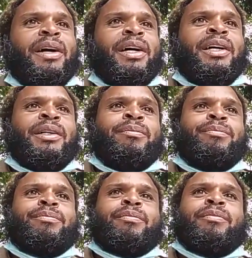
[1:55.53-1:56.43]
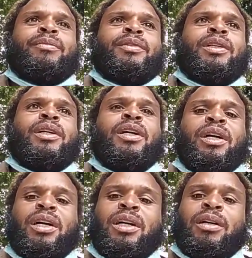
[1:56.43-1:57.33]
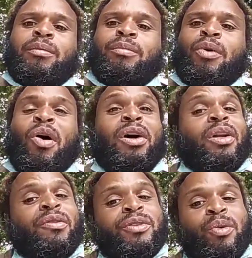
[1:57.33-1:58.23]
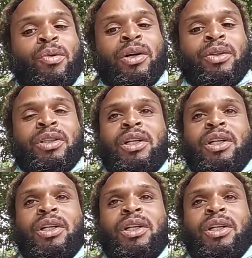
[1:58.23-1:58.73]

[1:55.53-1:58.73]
uh, um, all over the world.